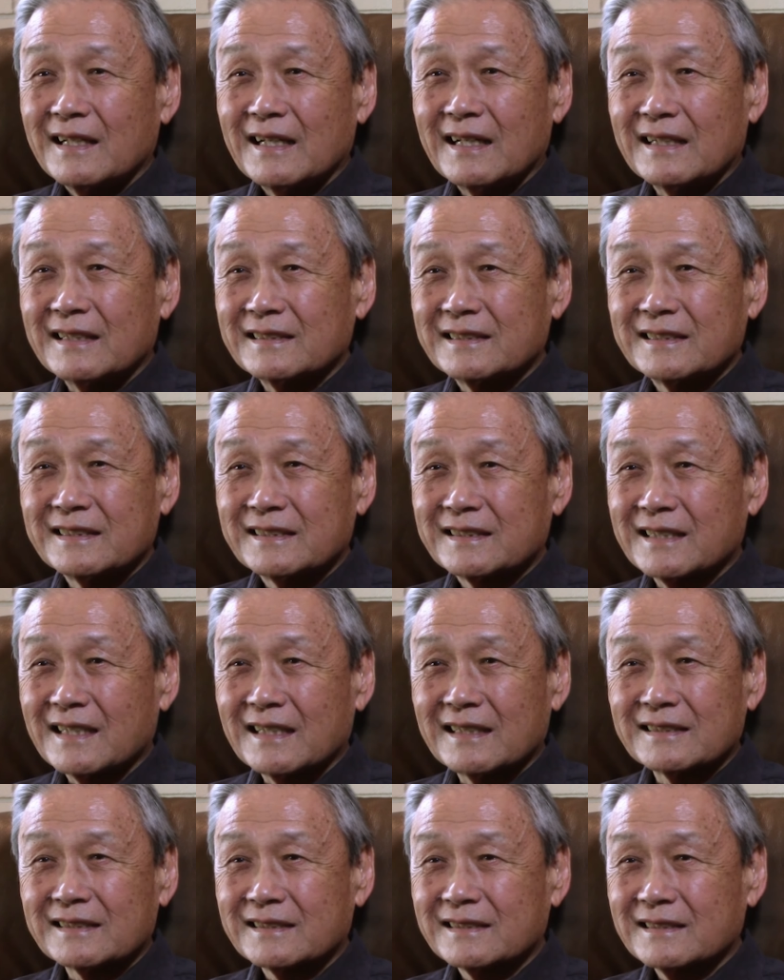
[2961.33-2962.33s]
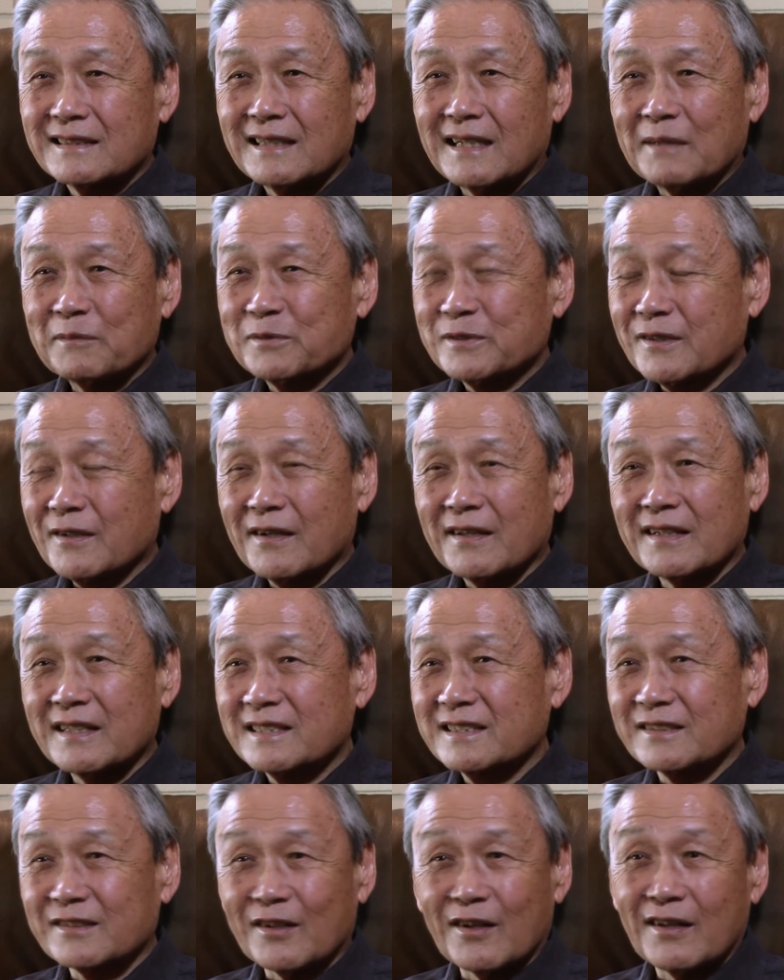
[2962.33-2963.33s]
and she says, "I'm sorry,
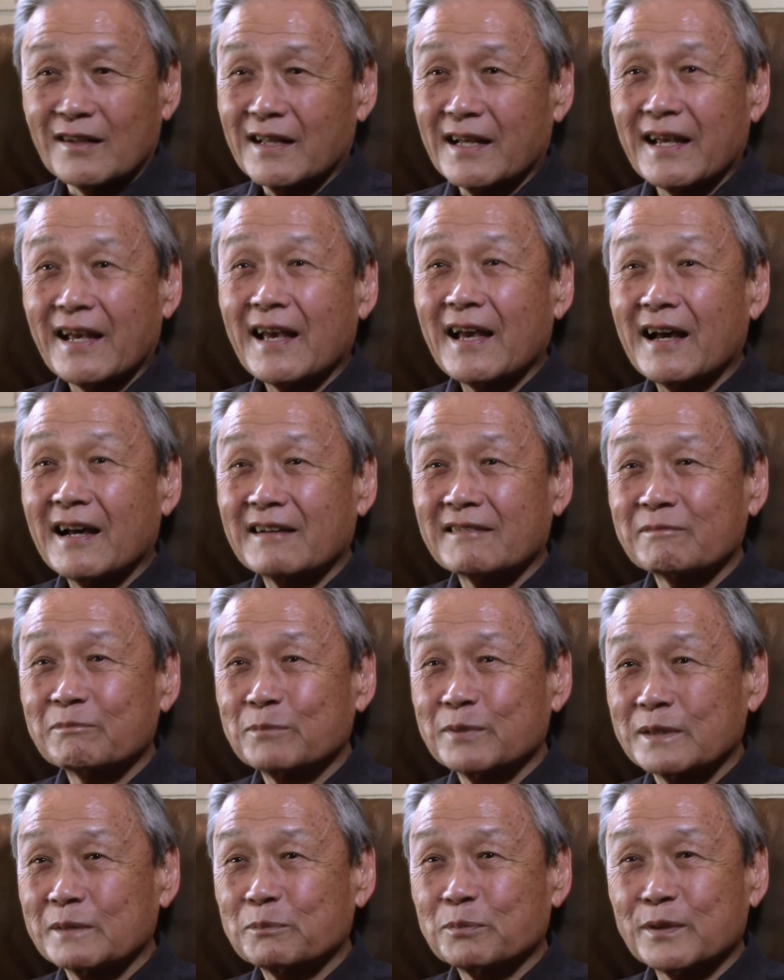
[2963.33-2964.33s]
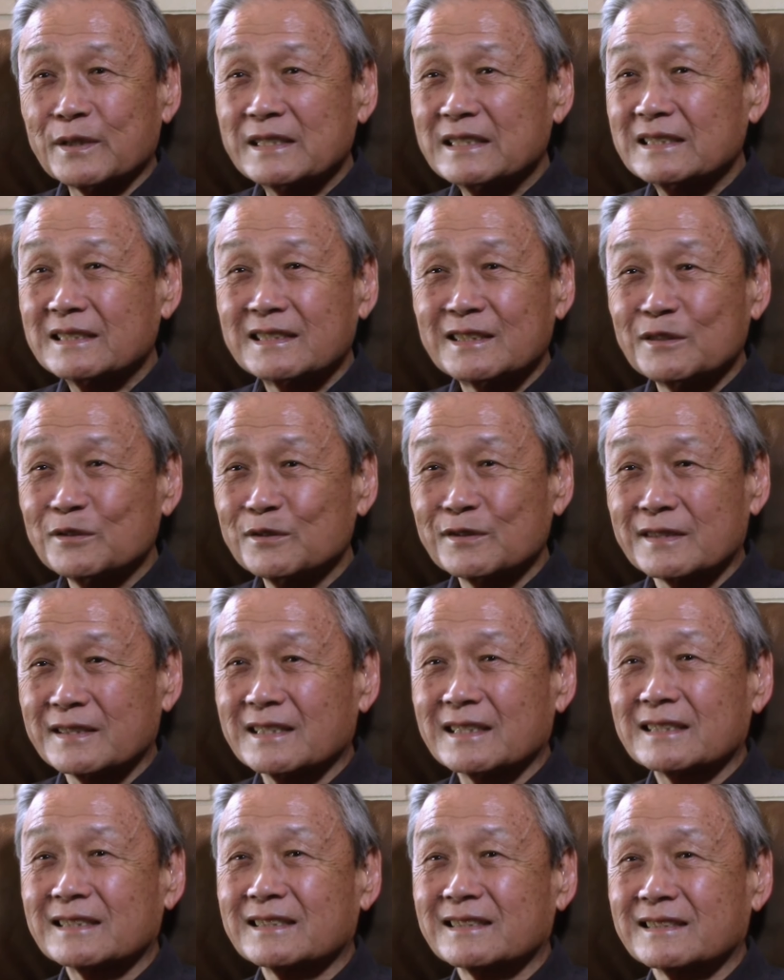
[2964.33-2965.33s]
this is all I have, but please use
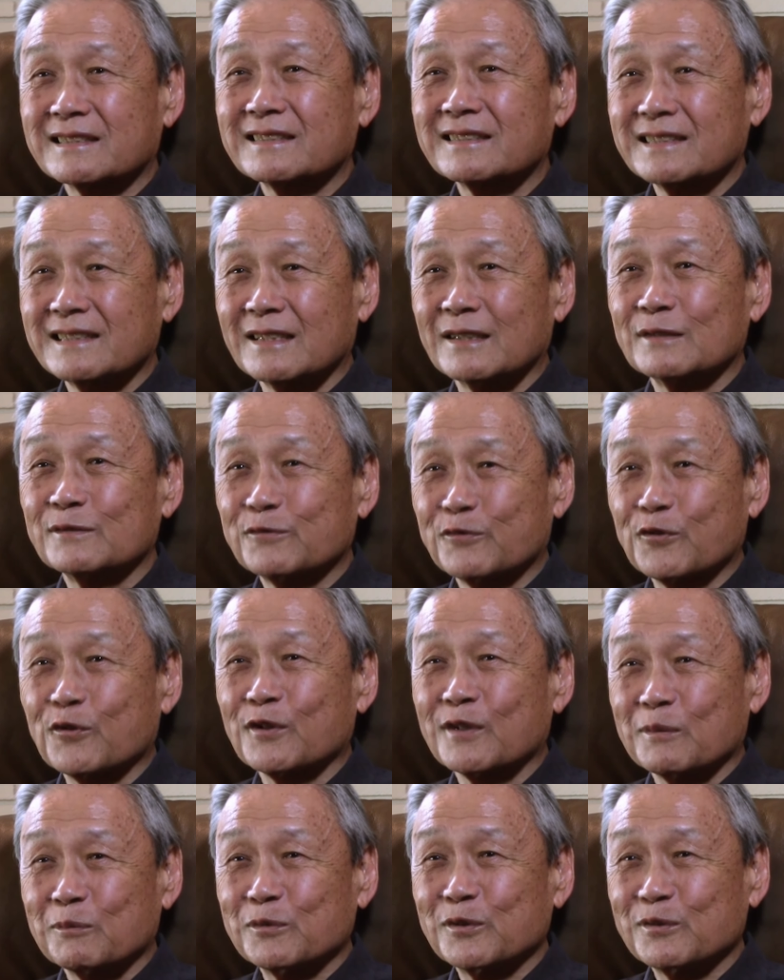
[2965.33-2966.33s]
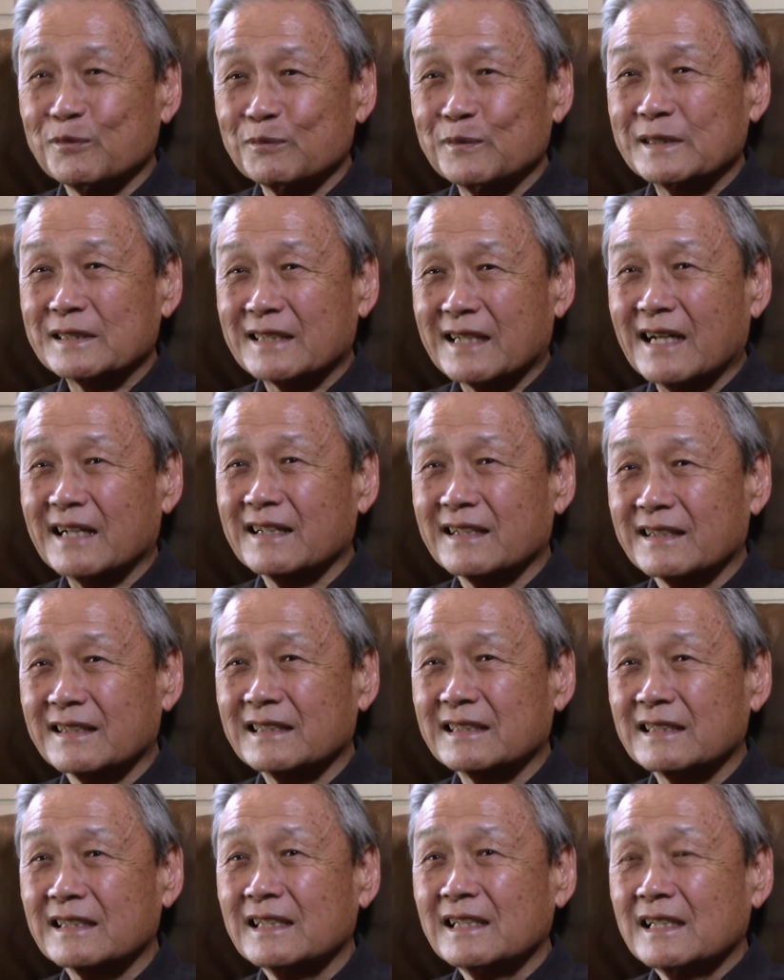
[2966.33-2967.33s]
this, for the movement," kind of
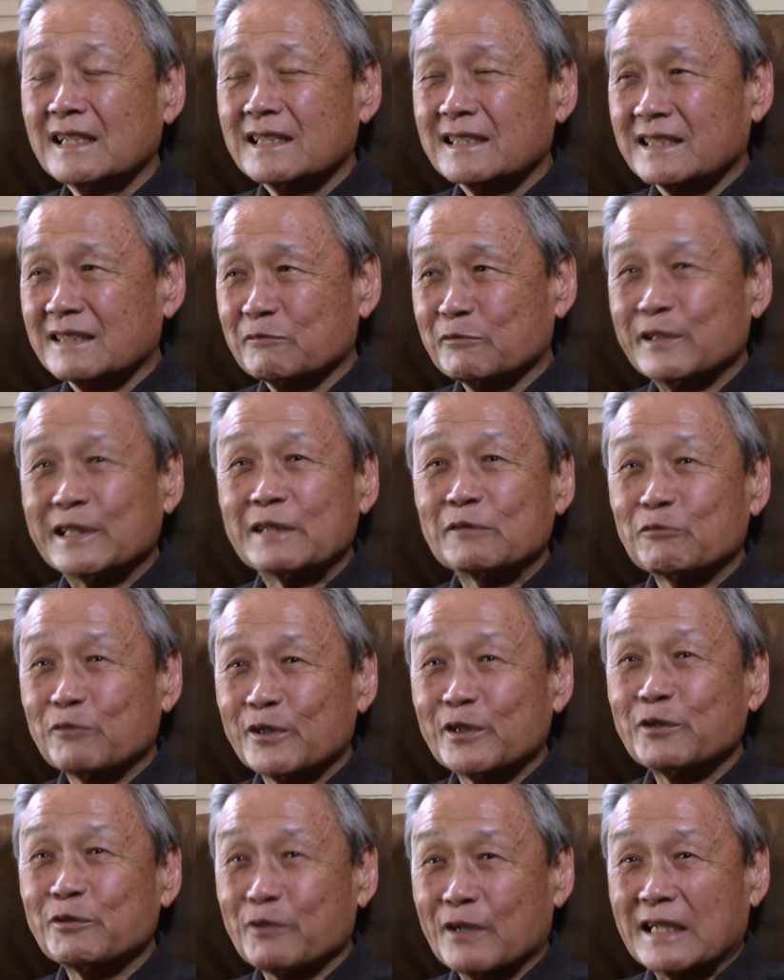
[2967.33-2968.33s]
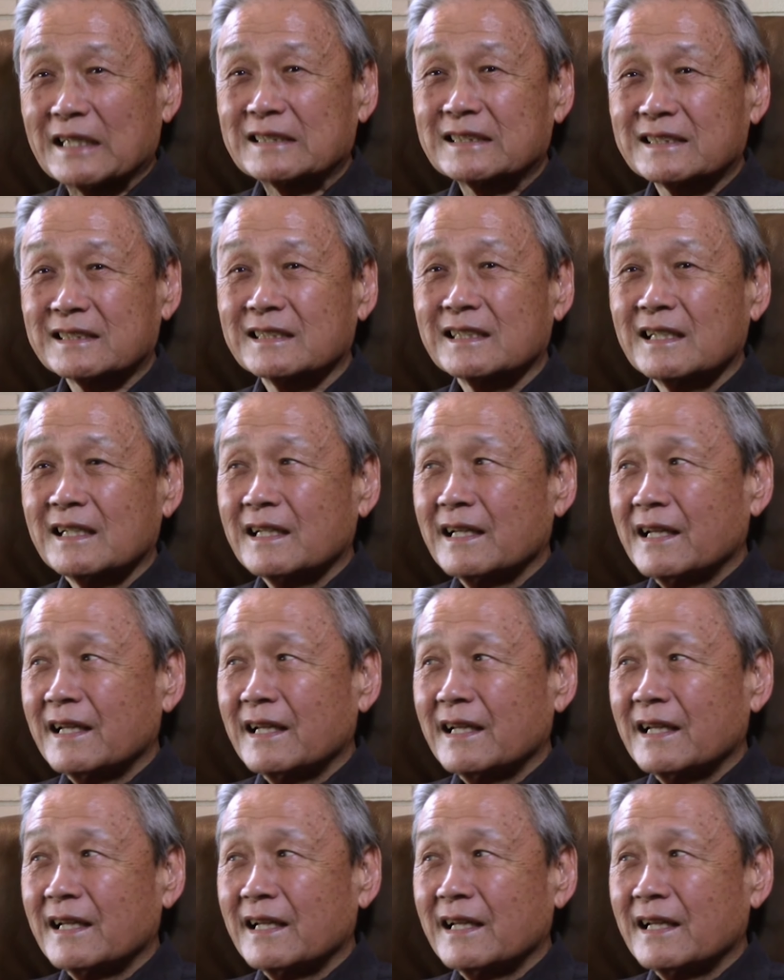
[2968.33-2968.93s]
thing, to win redress.